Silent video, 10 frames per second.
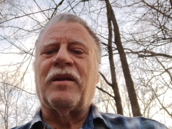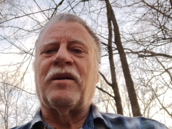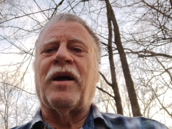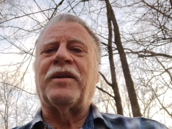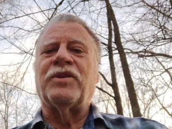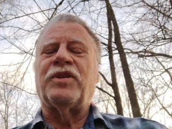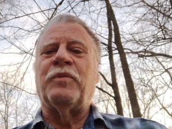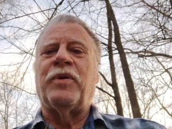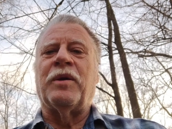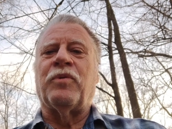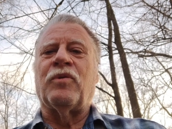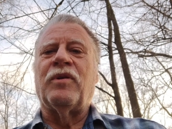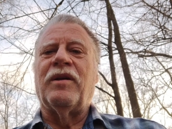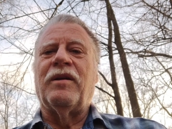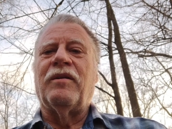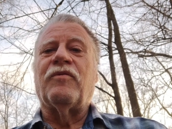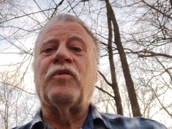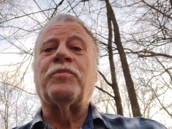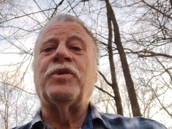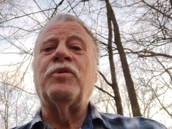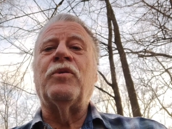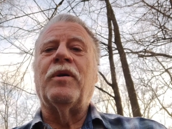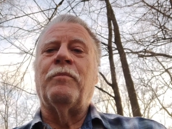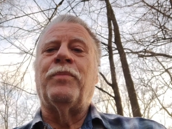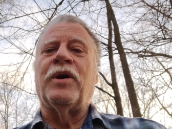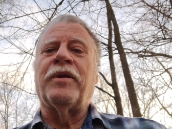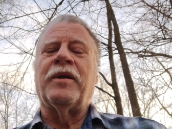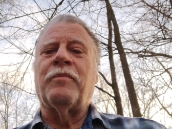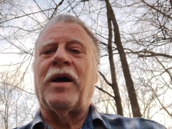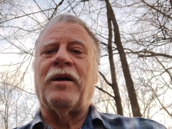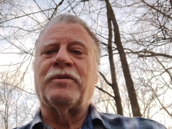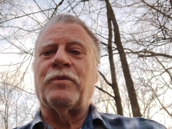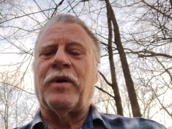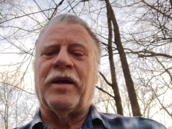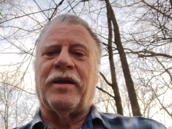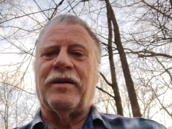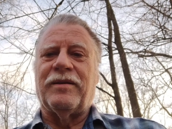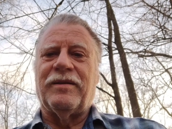God can see people from two billion miles away.